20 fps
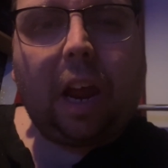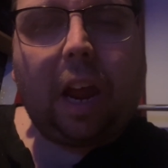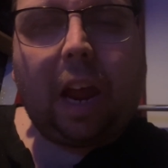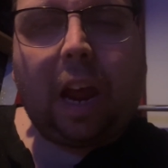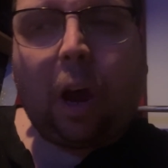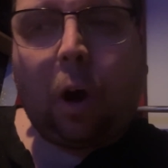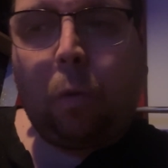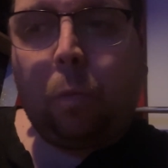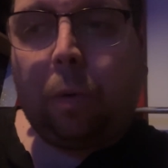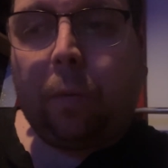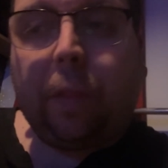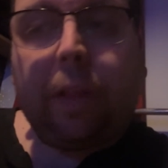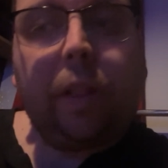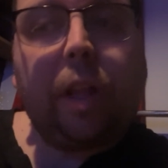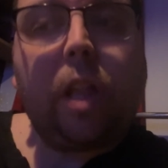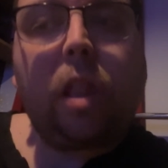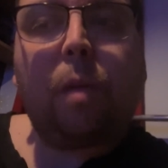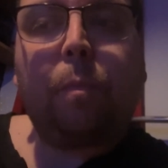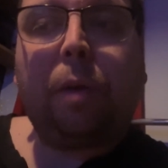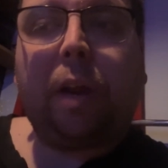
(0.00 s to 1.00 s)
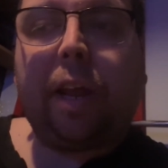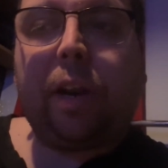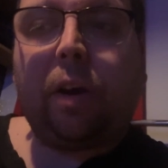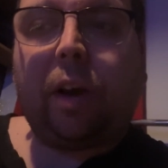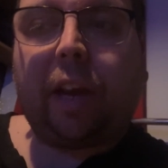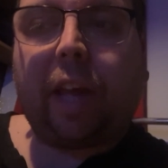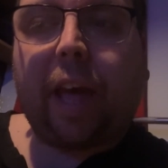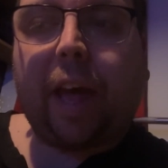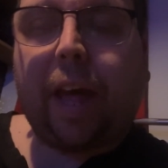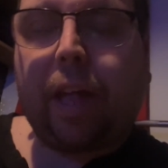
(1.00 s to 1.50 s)
help with the discipline, I
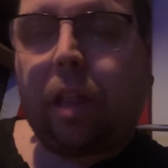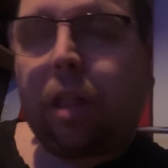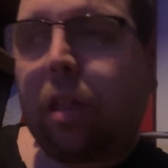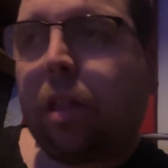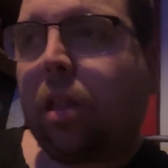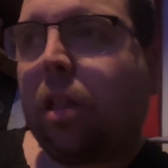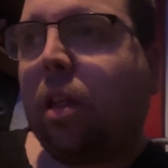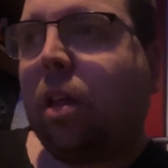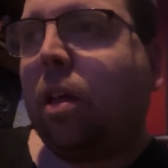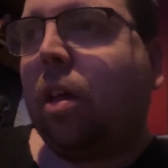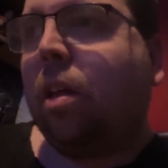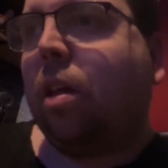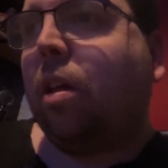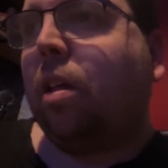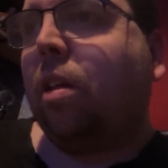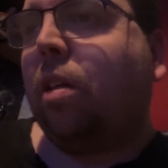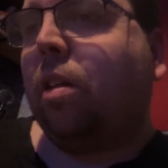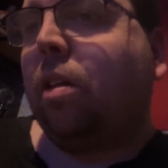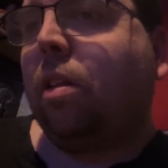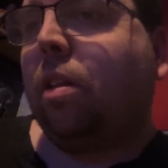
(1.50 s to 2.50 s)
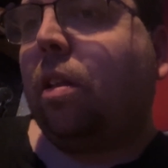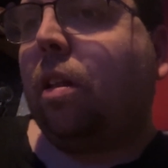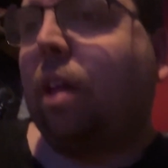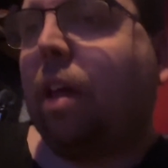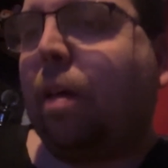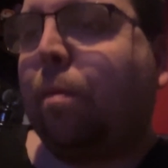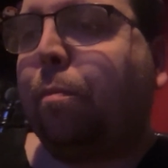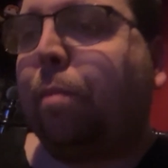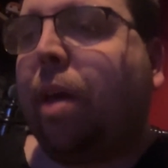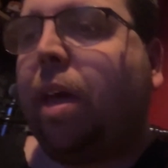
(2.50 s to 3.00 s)
guess,
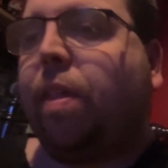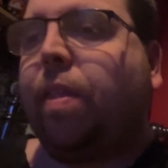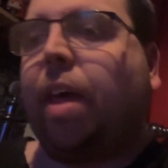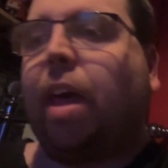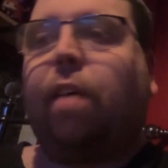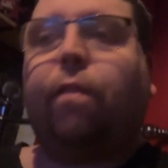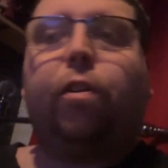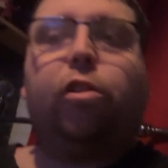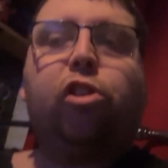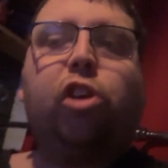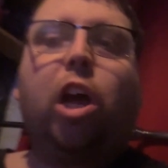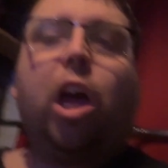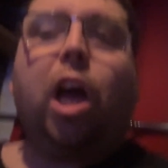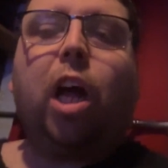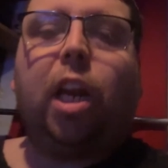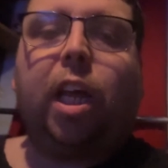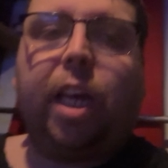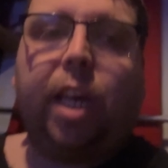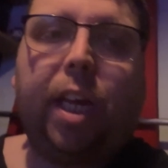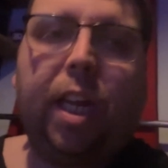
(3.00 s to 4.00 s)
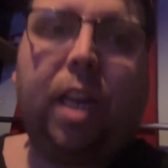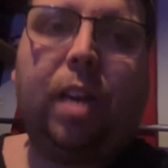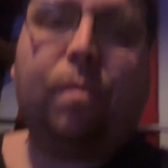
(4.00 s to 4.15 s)
and be there for Charlie.